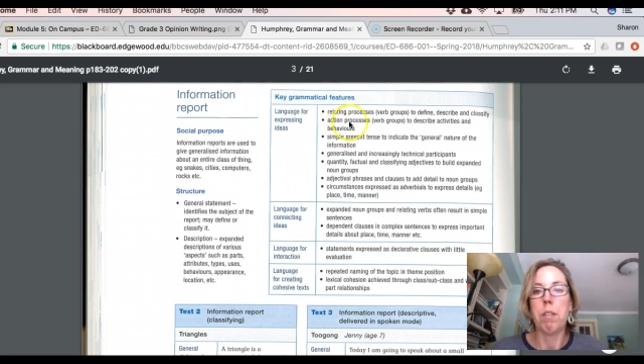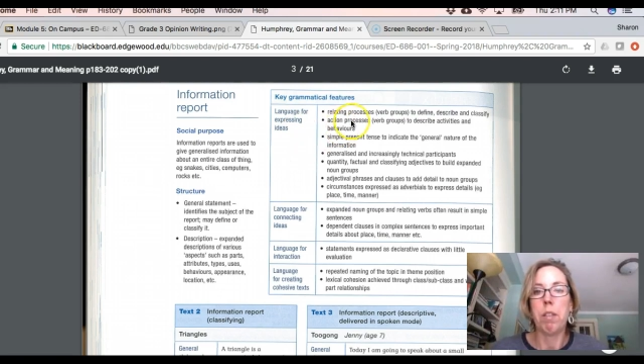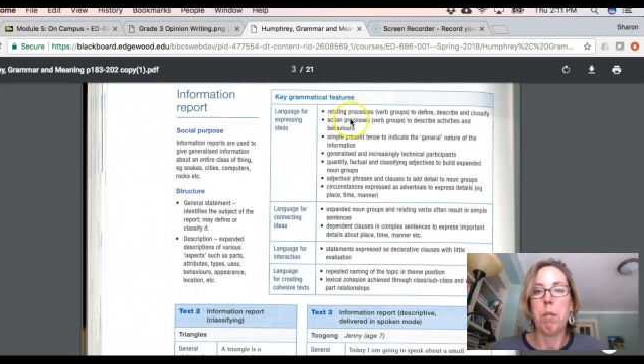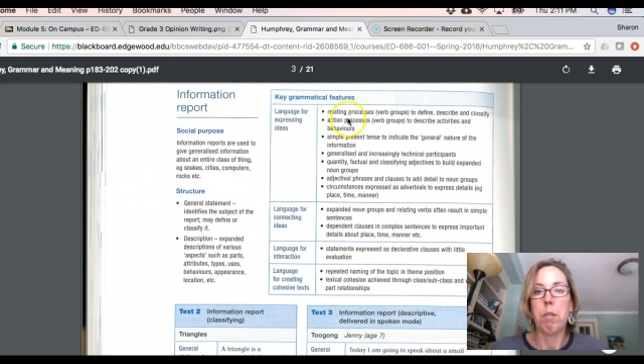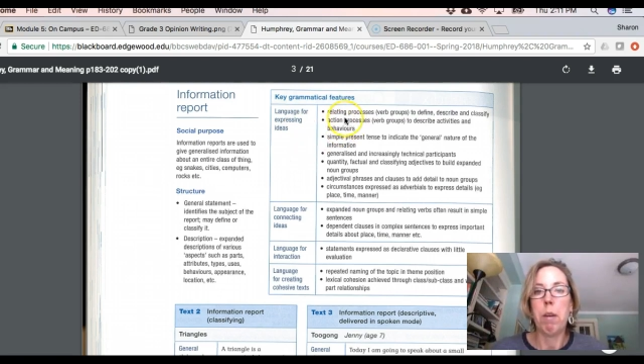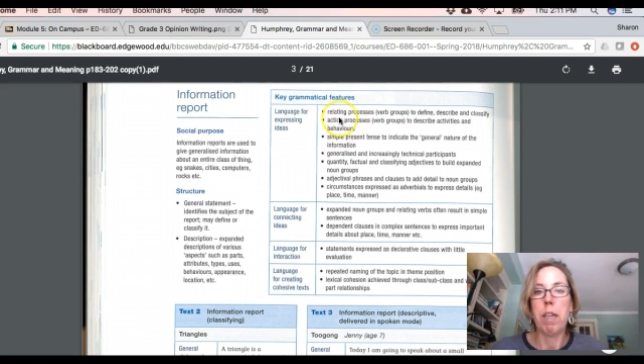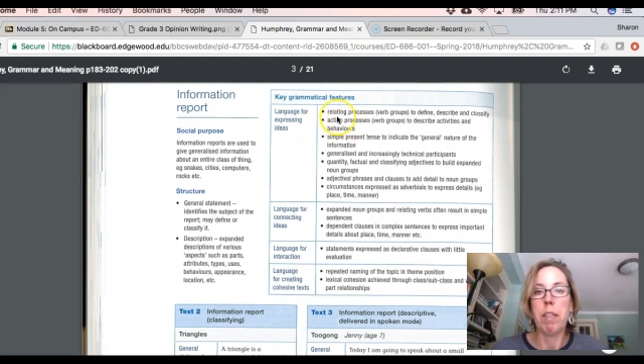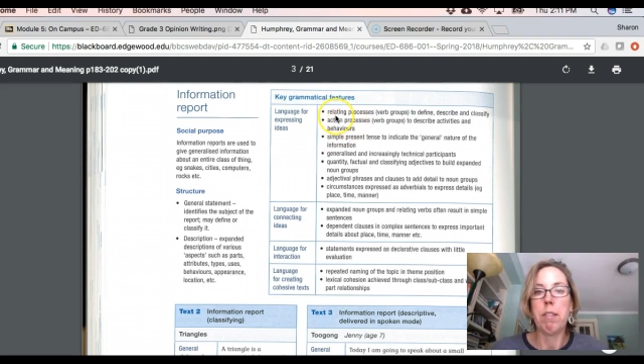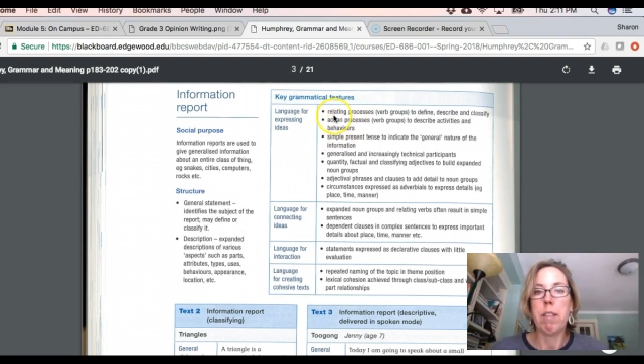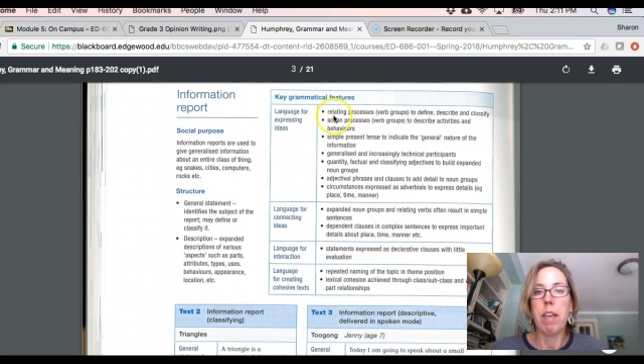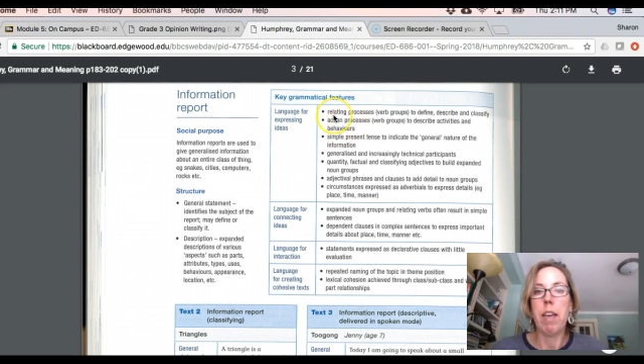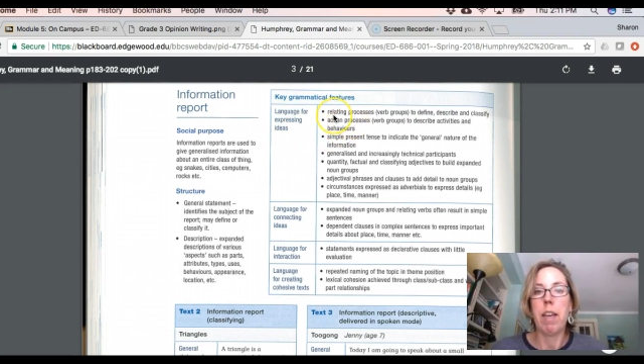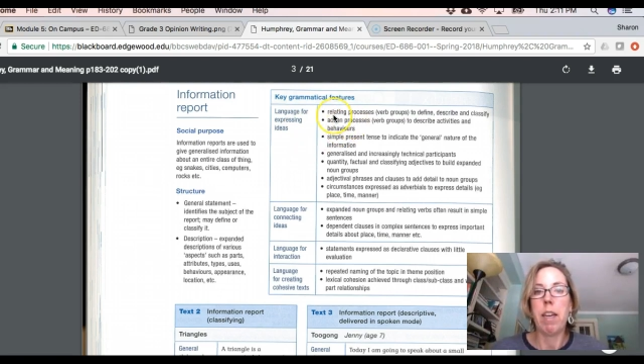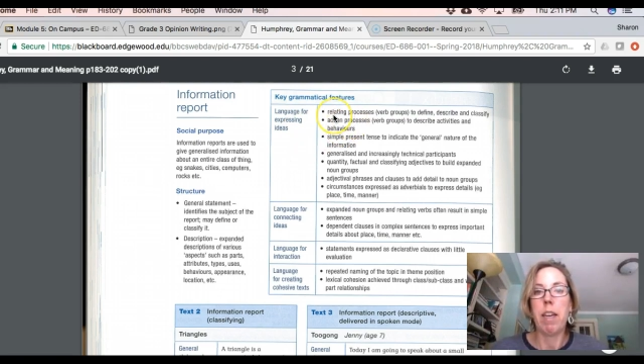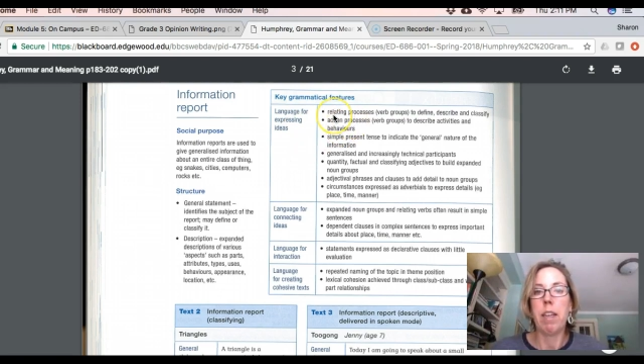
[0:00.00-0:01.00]
So you might
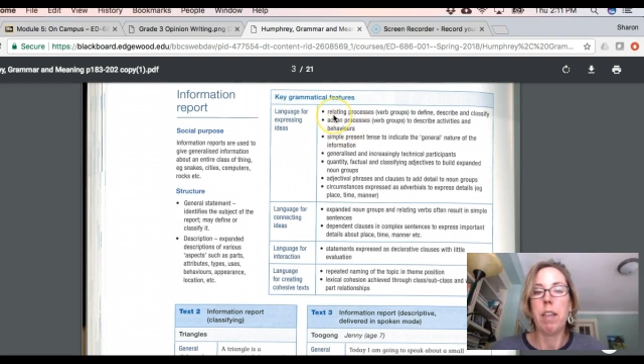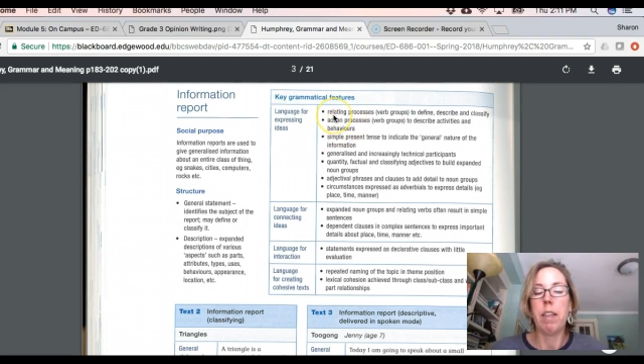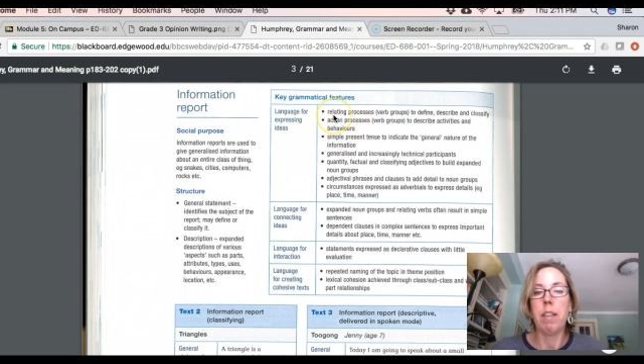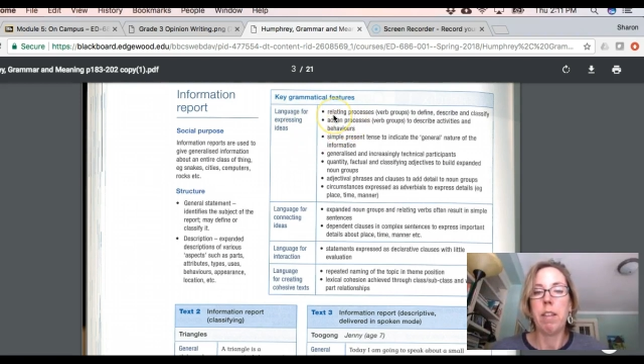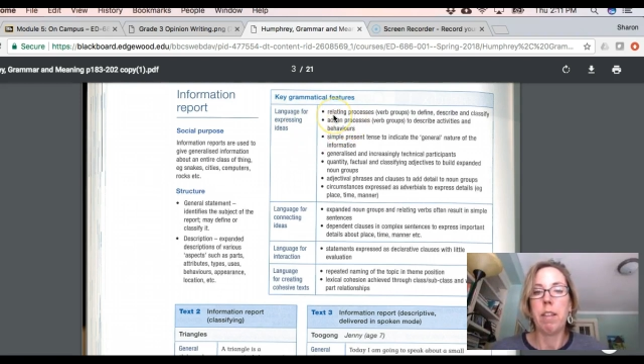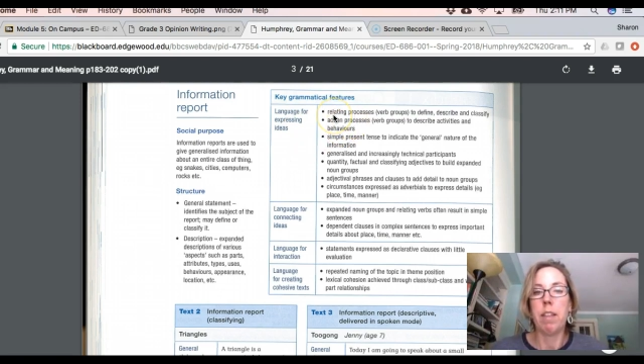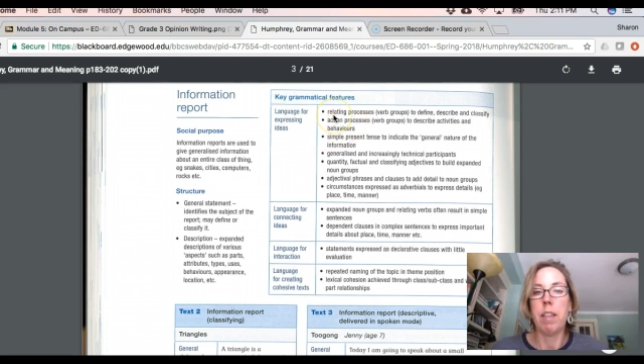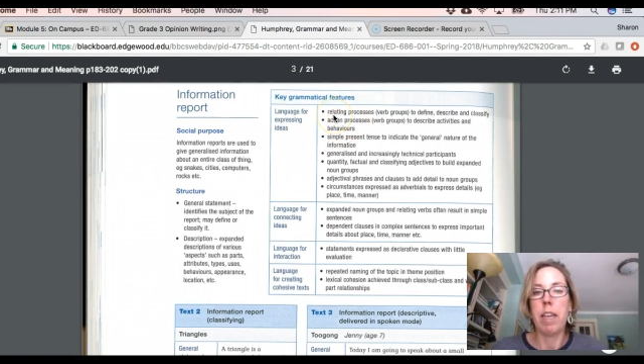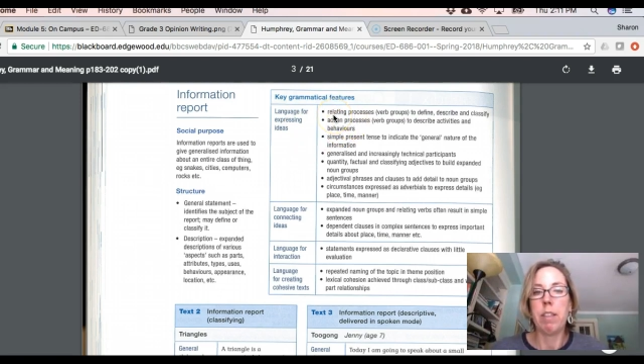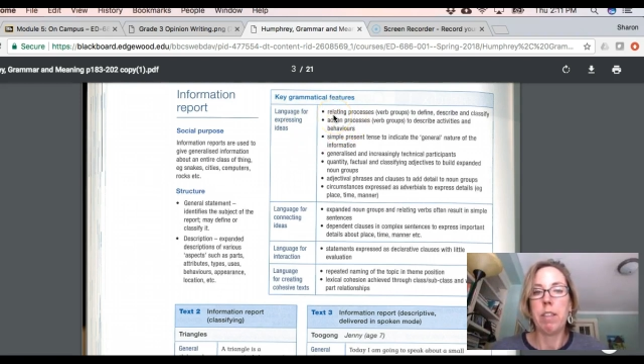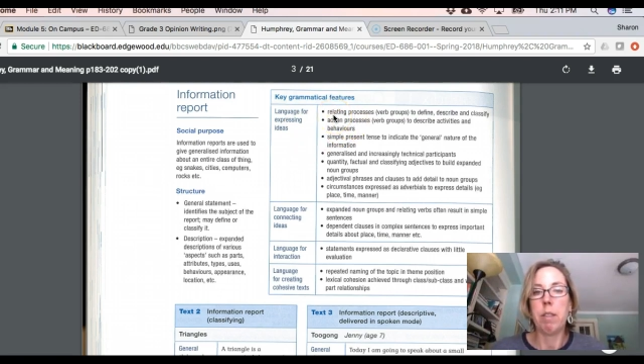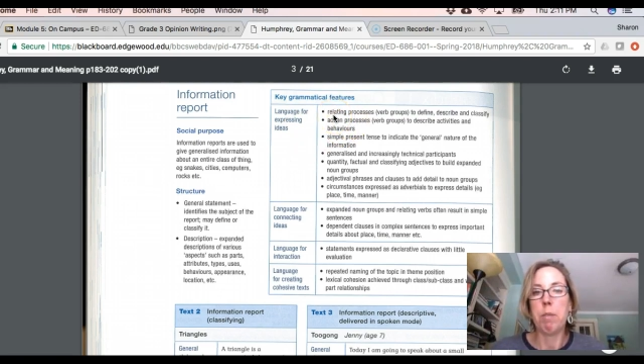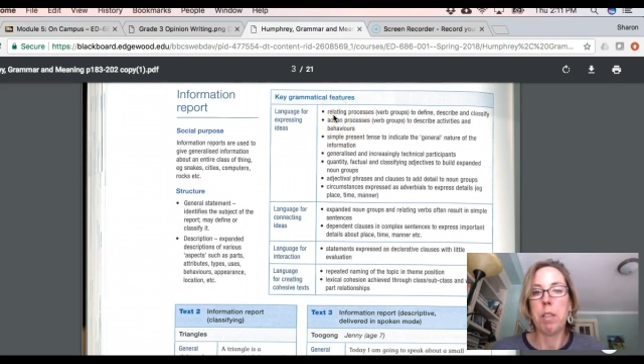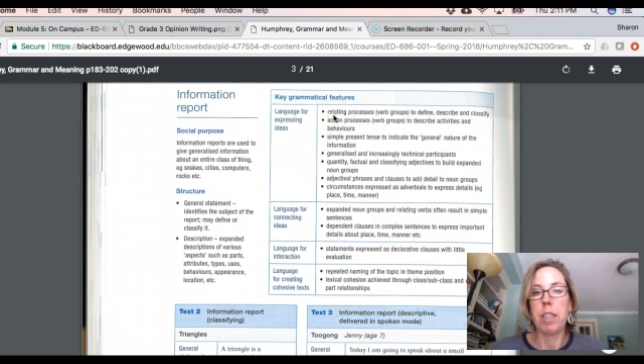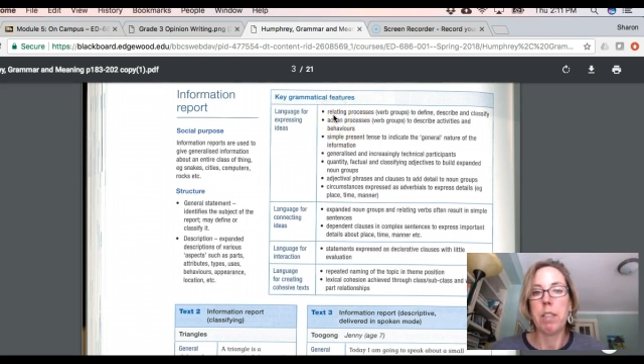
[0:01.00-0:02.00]
say the
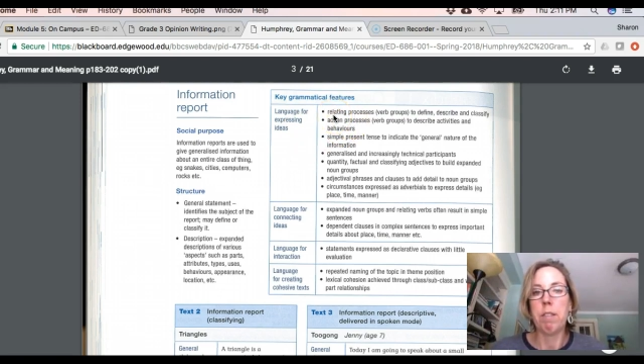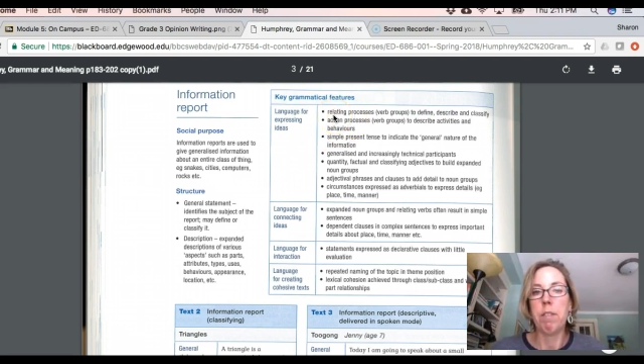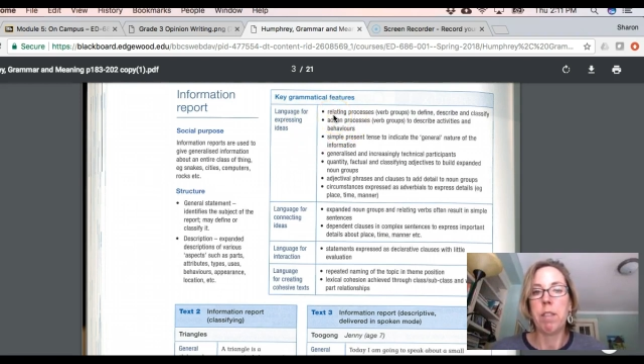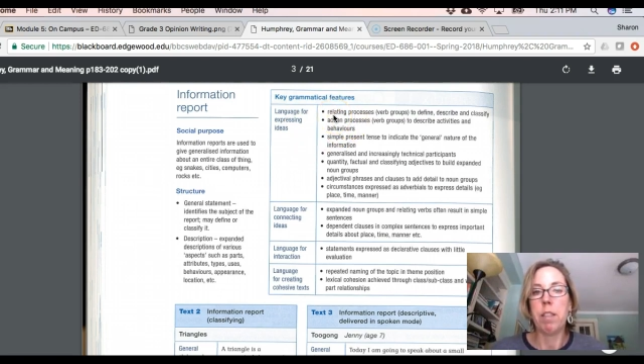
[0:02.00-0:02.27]
language objective